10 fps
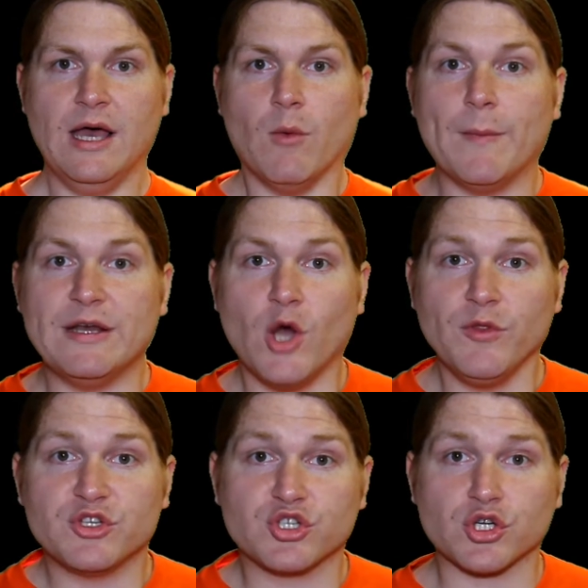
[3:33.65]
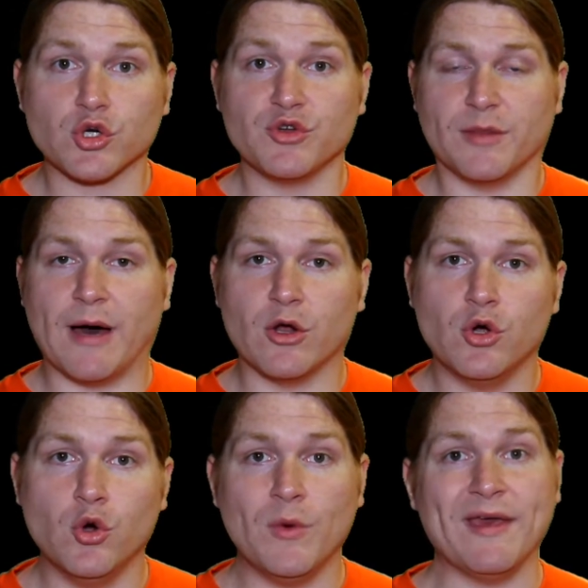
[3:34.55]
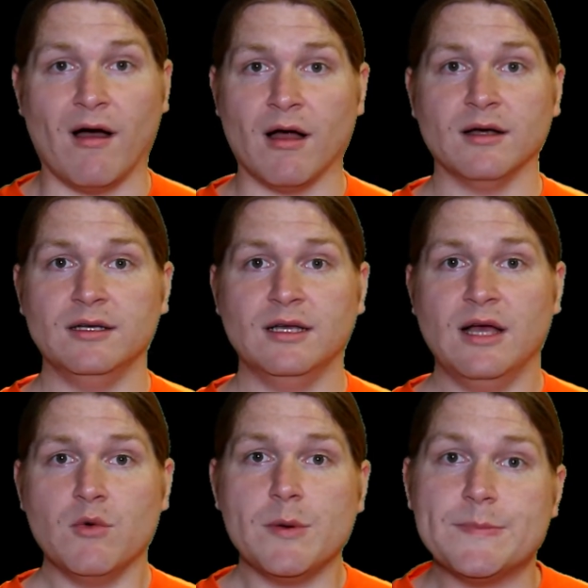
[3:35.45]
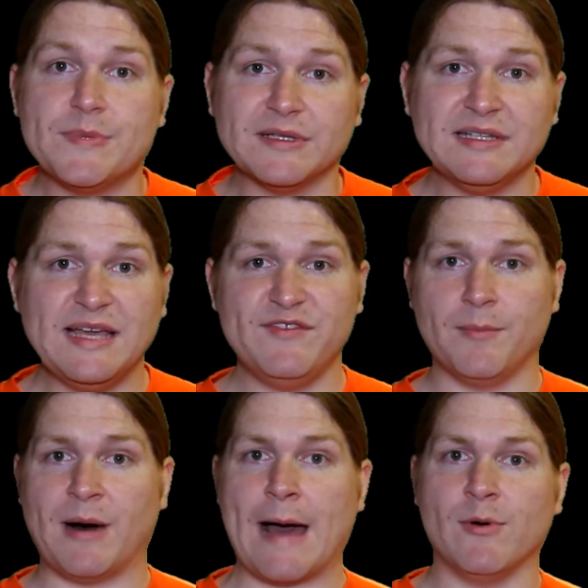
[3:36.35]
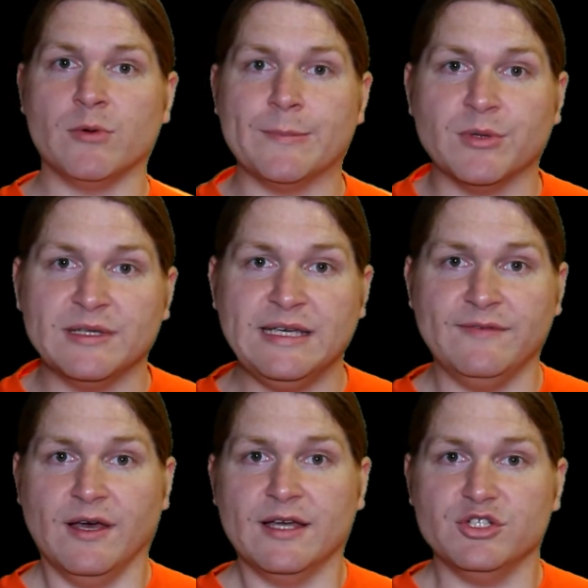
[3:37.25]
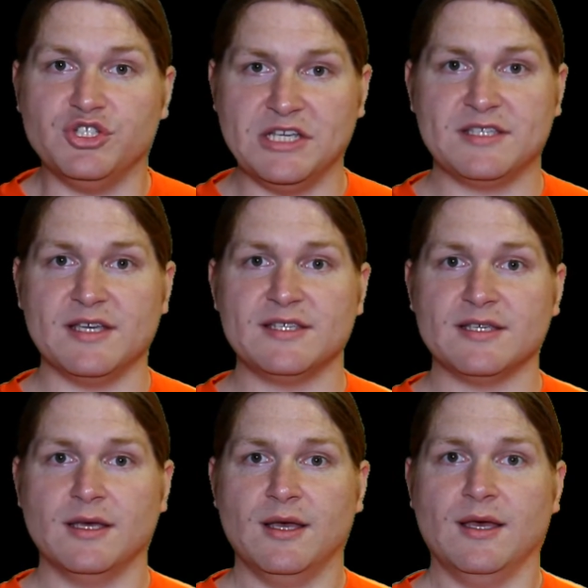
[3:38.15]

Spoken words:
When we know the truth about who we are, when we believe the Bible, when we believe Jesus,